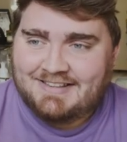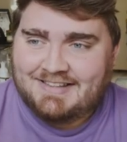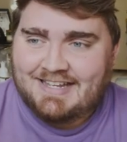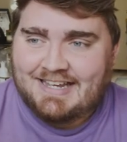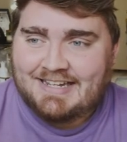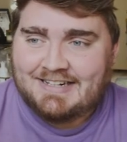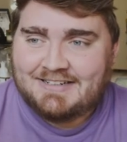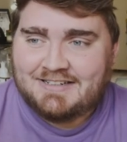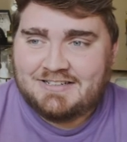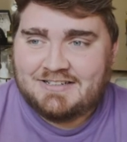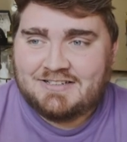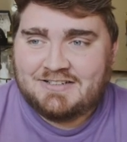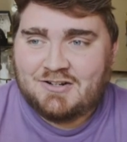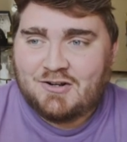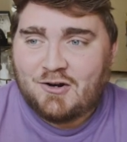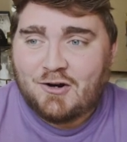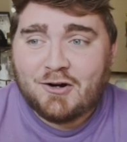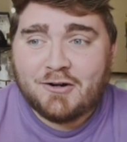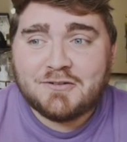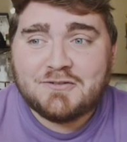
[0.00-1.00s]
that
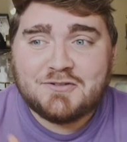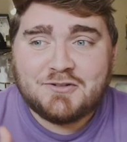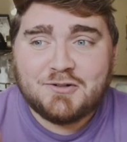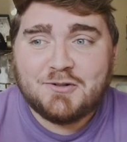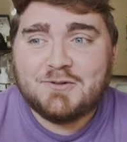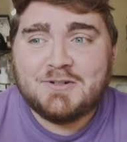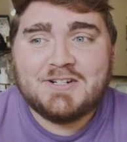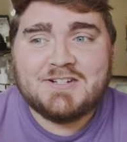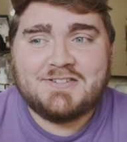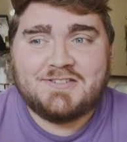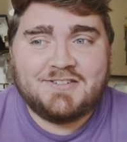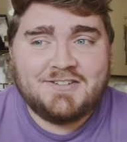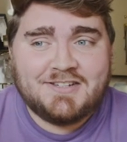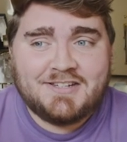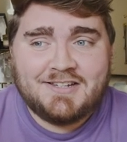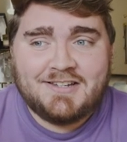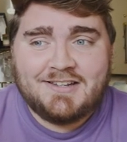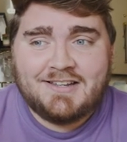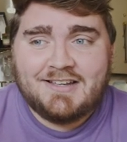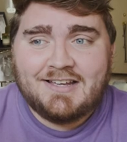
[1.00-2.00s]
cartoonish
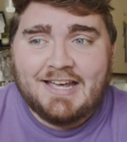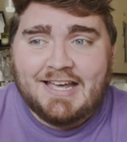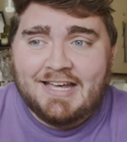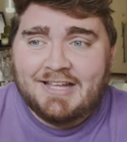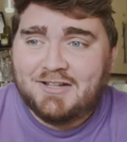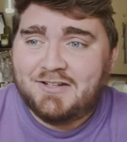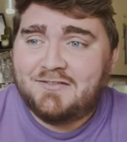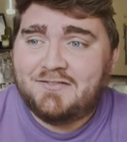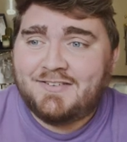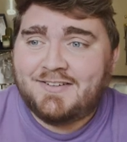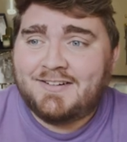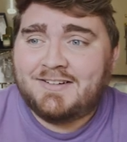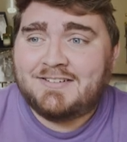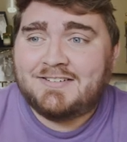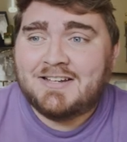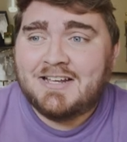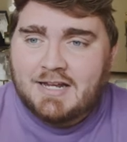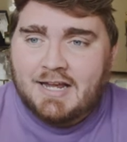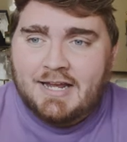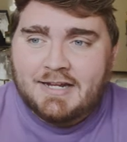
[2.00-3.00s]
looking
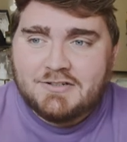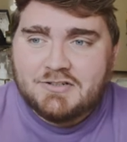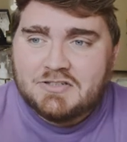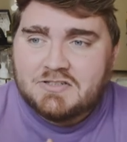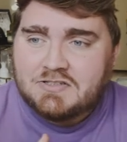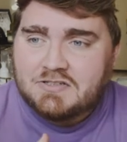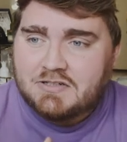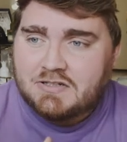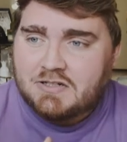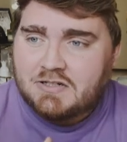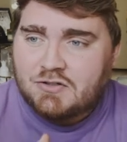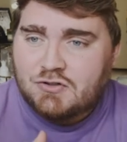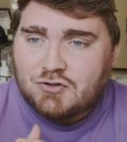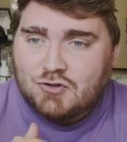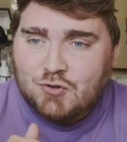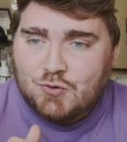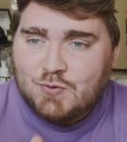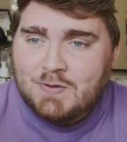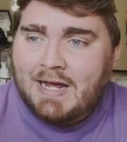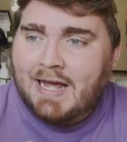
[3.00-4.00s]
elephant. I just
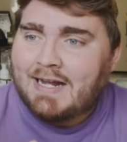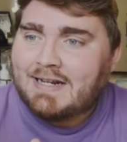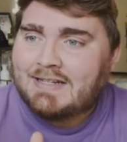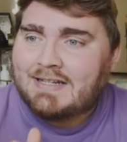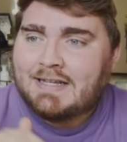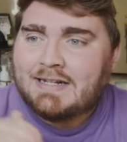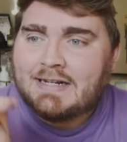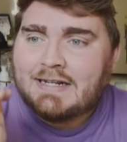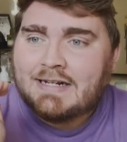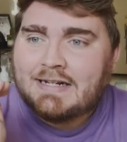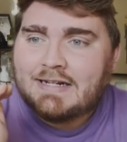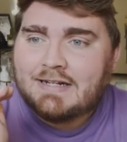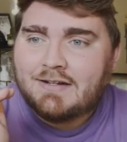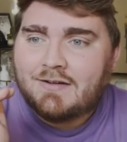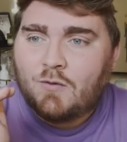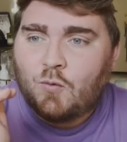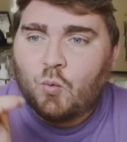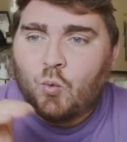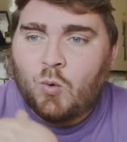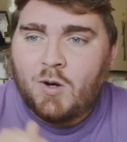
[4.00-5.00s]
do not get it
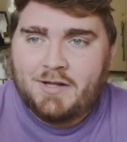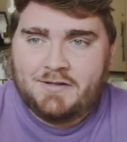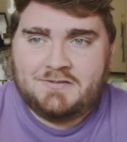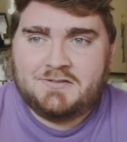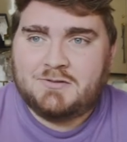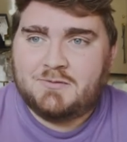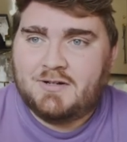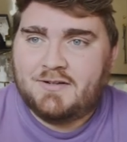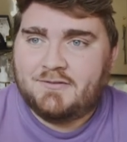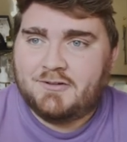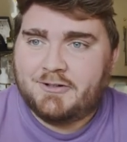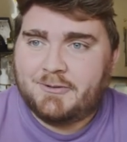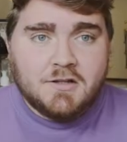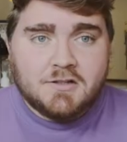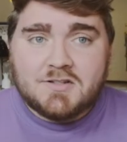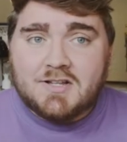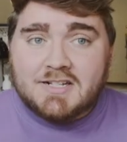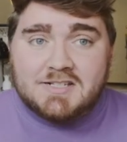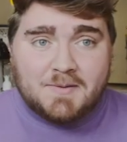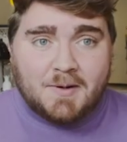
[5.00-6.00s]
whatsoever.
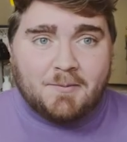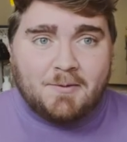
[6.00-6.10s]
So that's my